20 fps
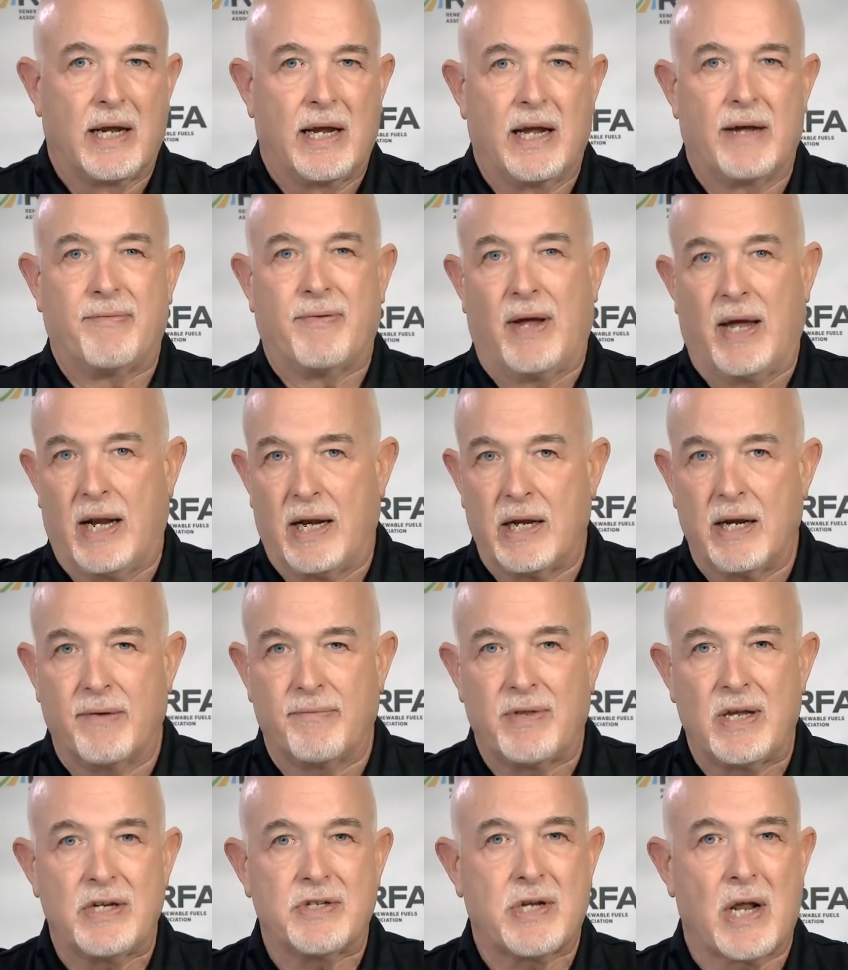If any
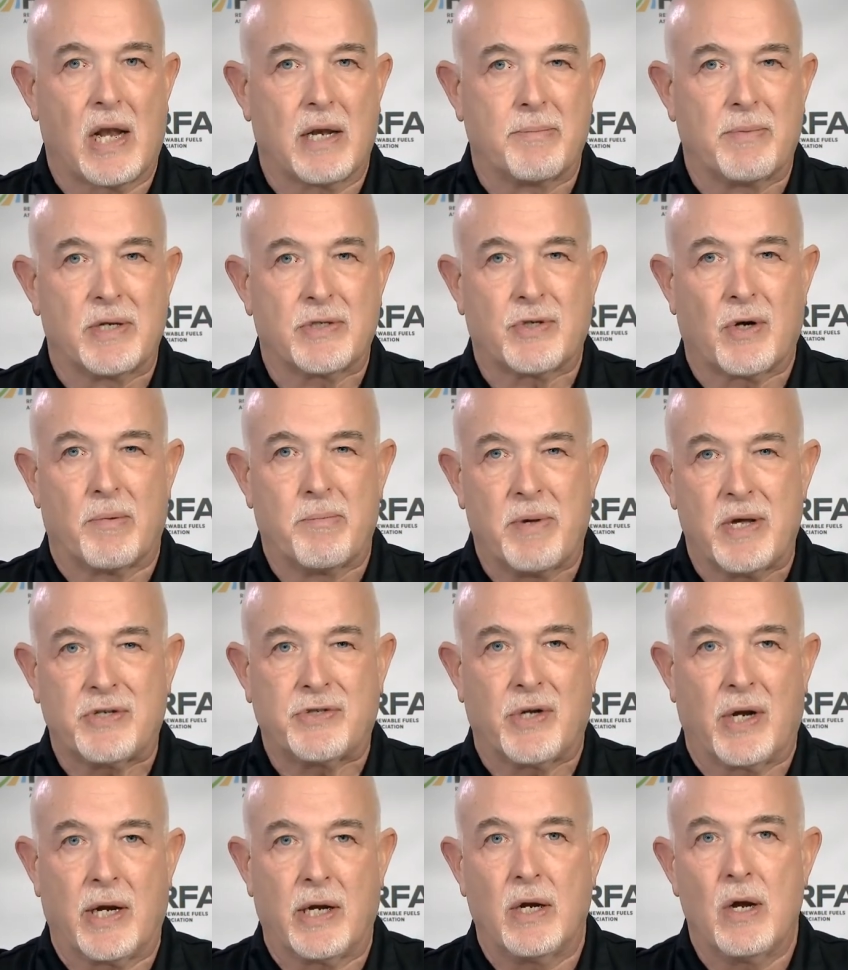of these elements are
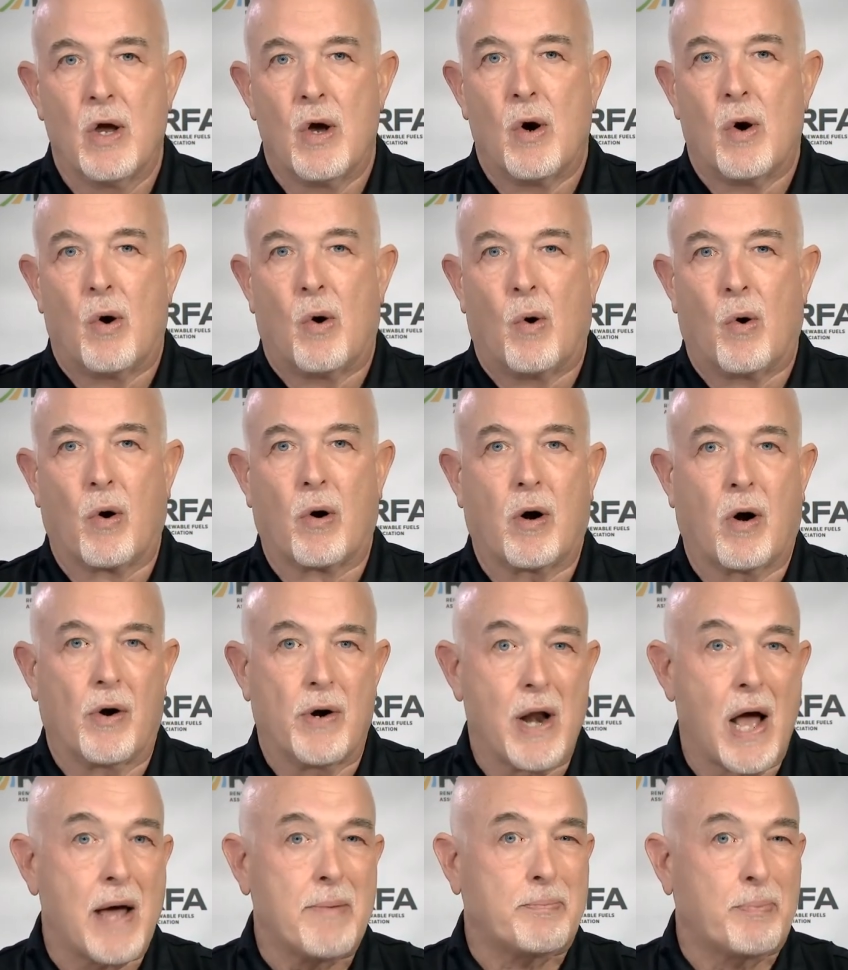missing or are
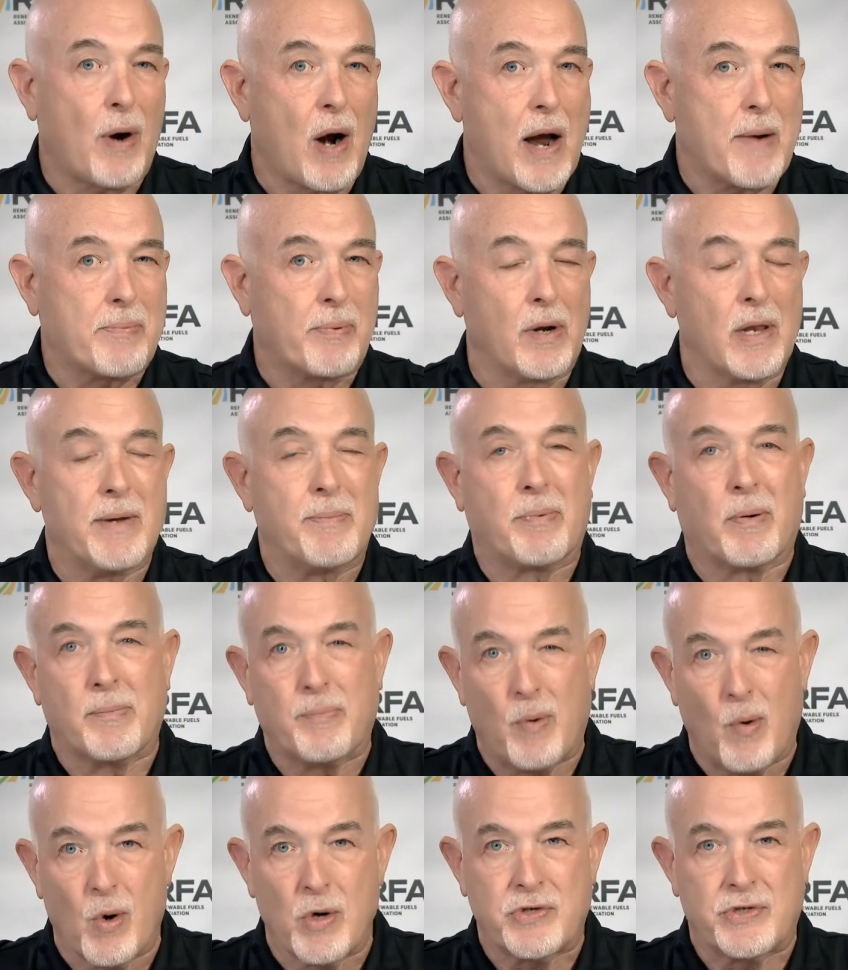not properly
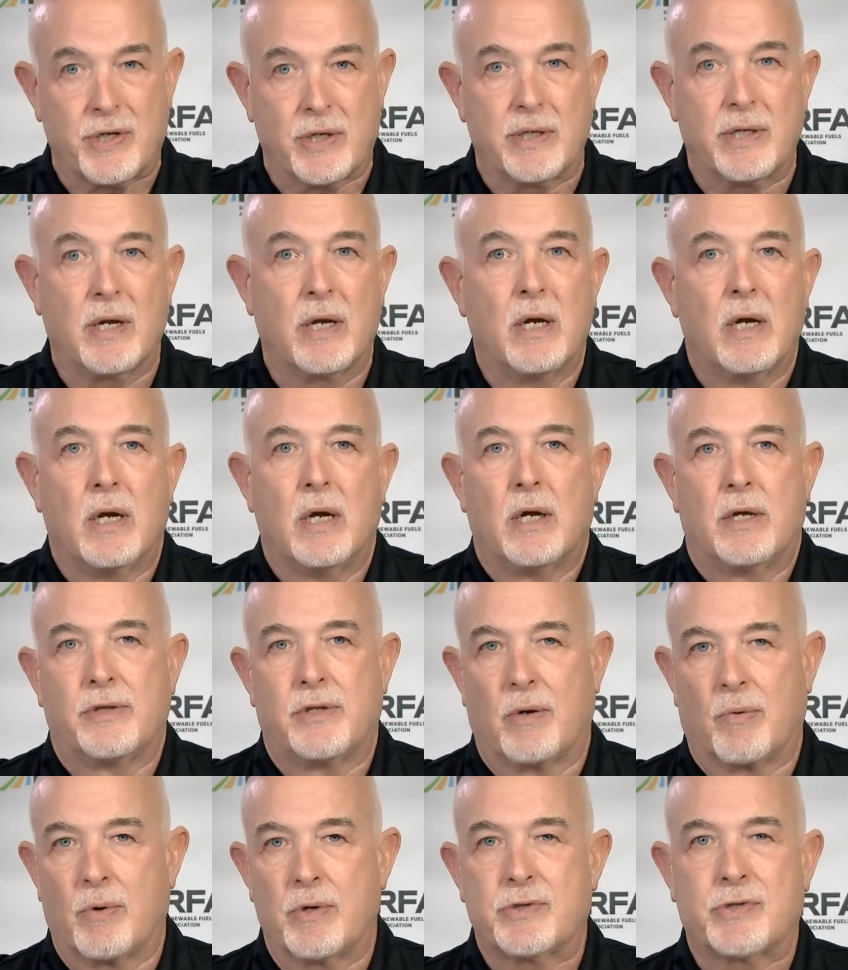proportioned,
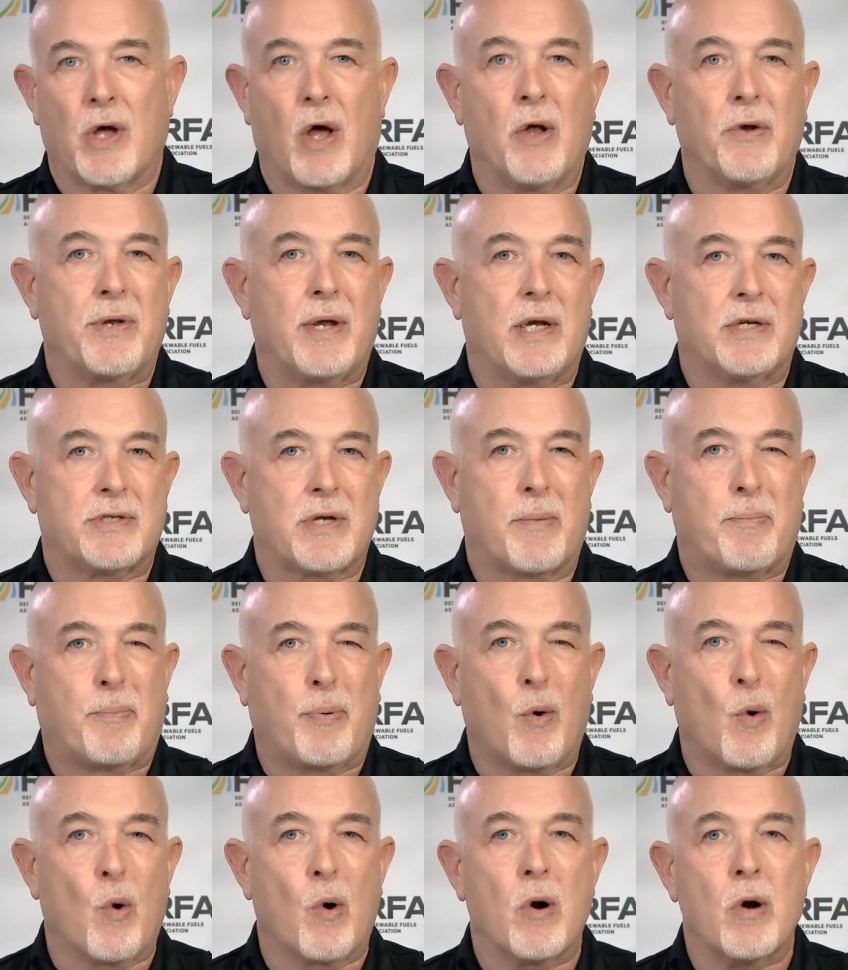the result is a
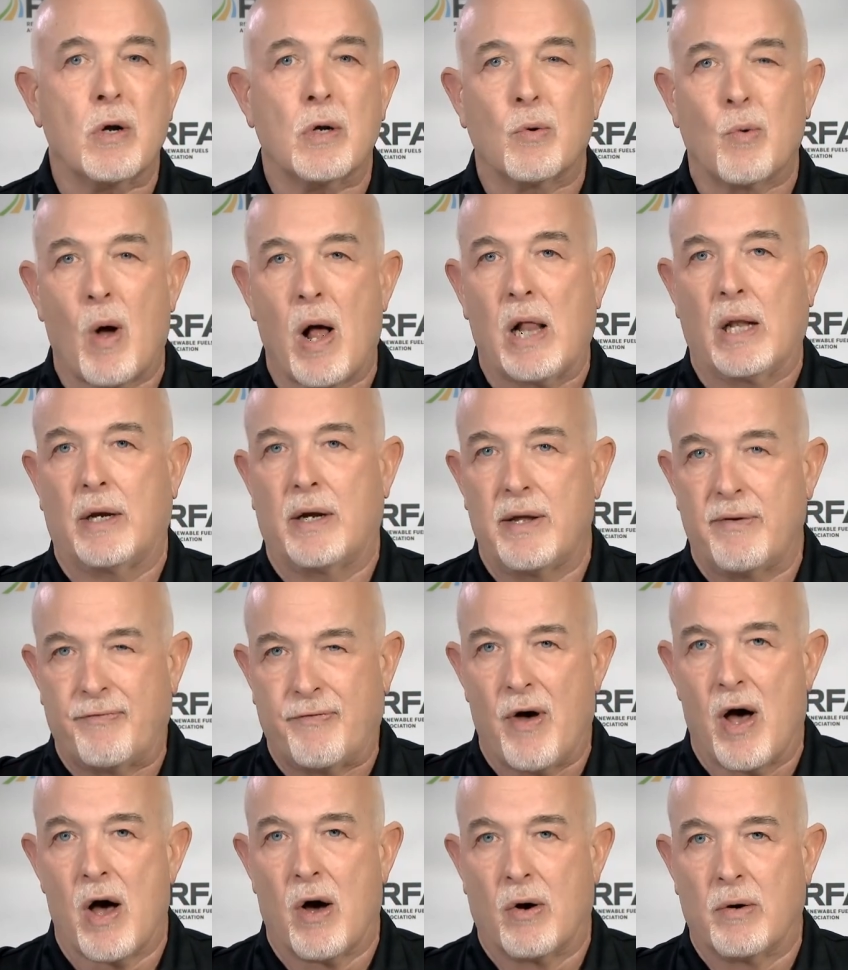poor quality
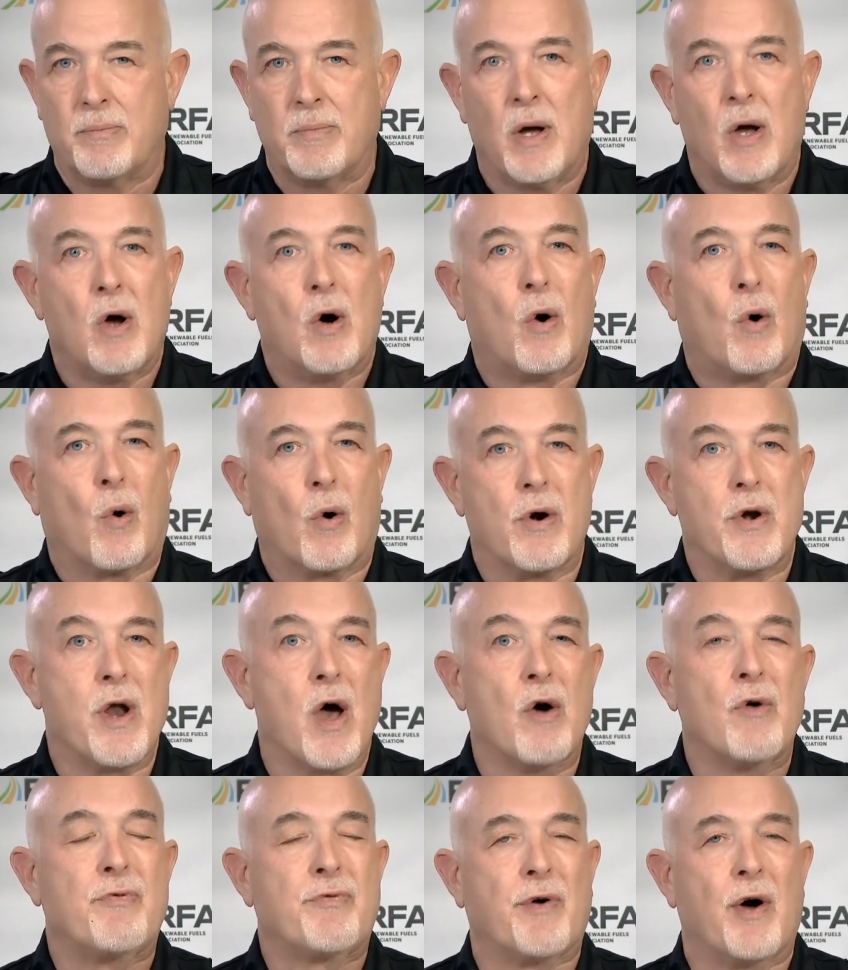foam or
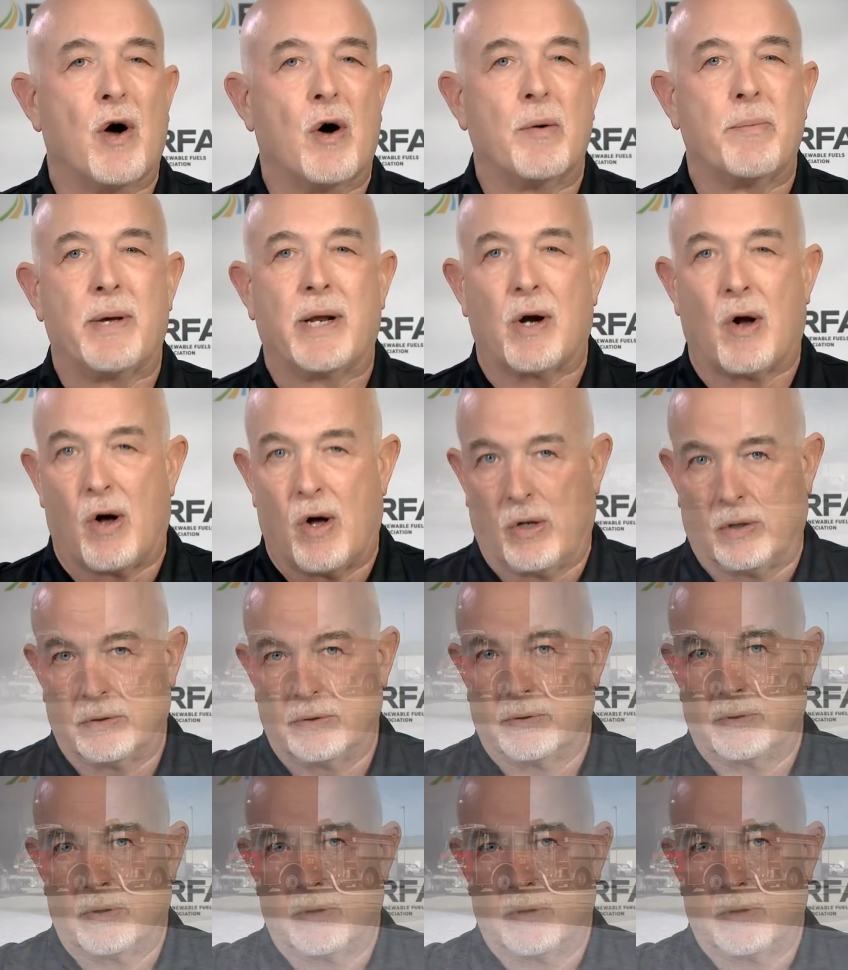no foam at all.